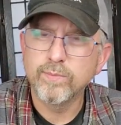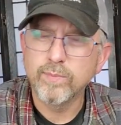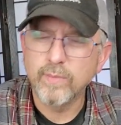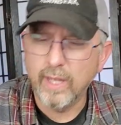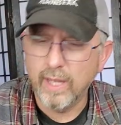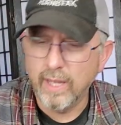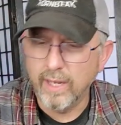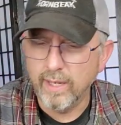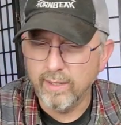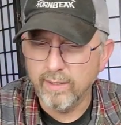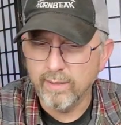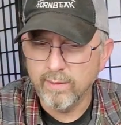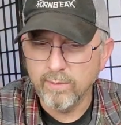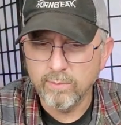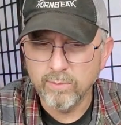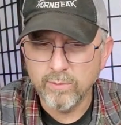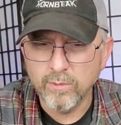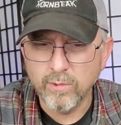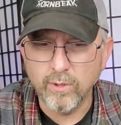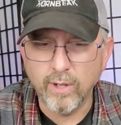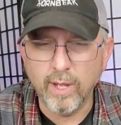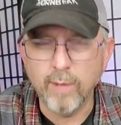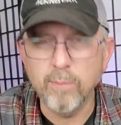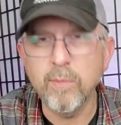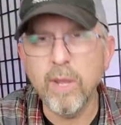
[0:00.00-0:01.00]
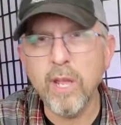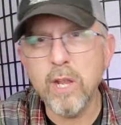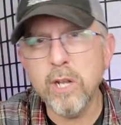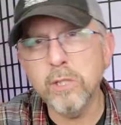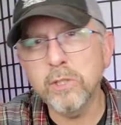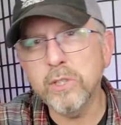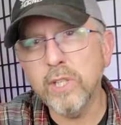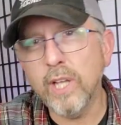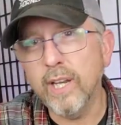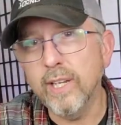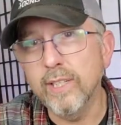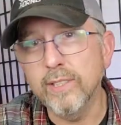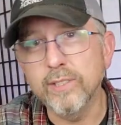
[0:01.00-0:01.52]
and they're like, man, this
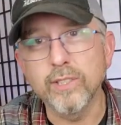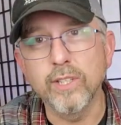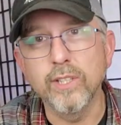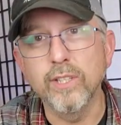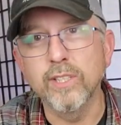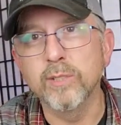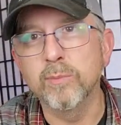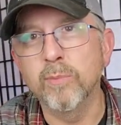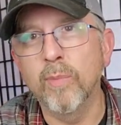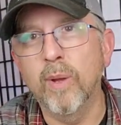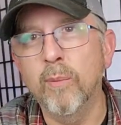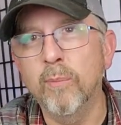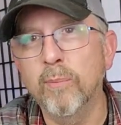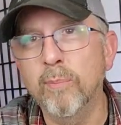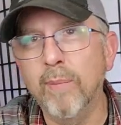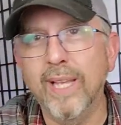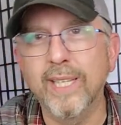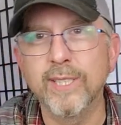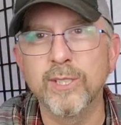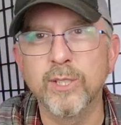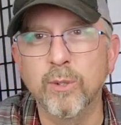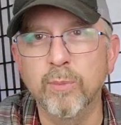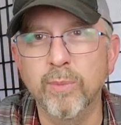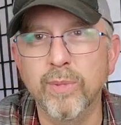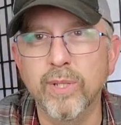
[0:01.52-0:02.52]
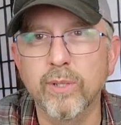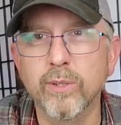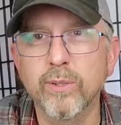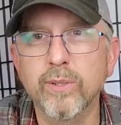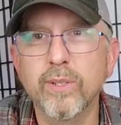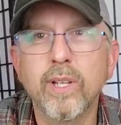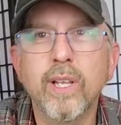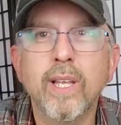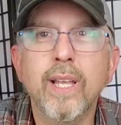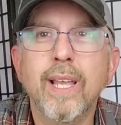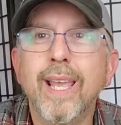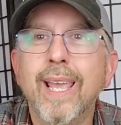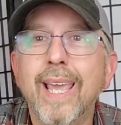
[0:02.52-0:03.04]
ain't as good as my master built.
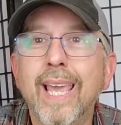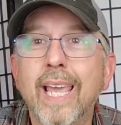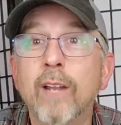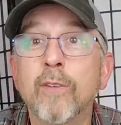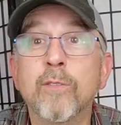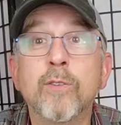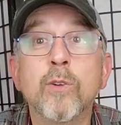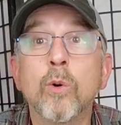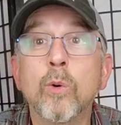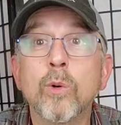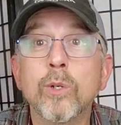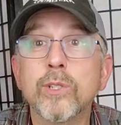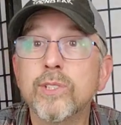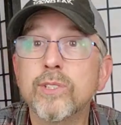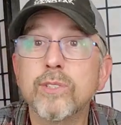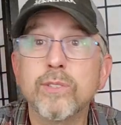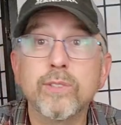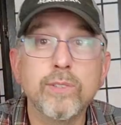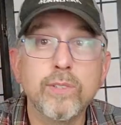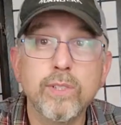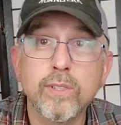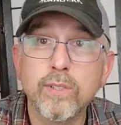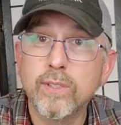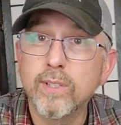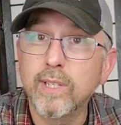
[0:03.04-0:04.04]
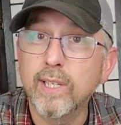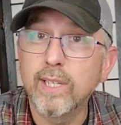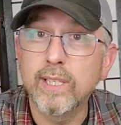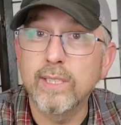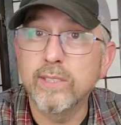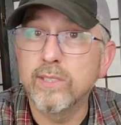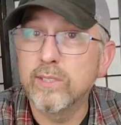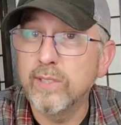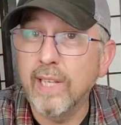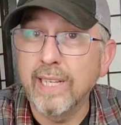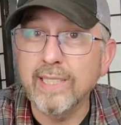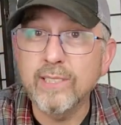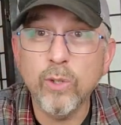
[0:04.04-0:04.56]
And of course,
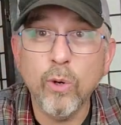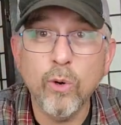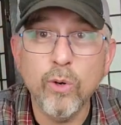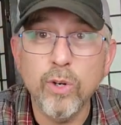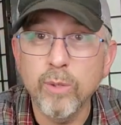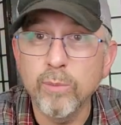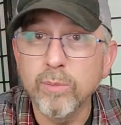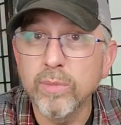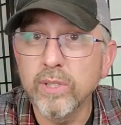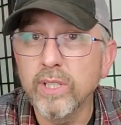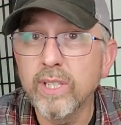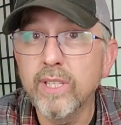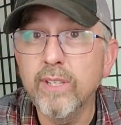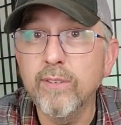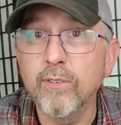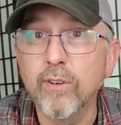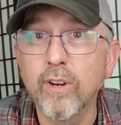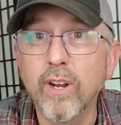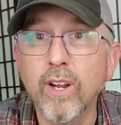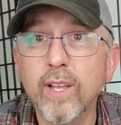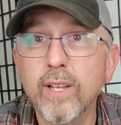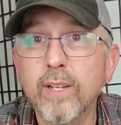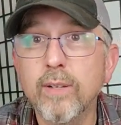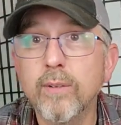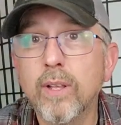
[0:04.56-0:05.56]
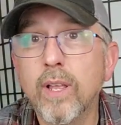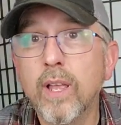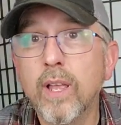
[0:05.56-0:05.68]
that's hard to believe, right?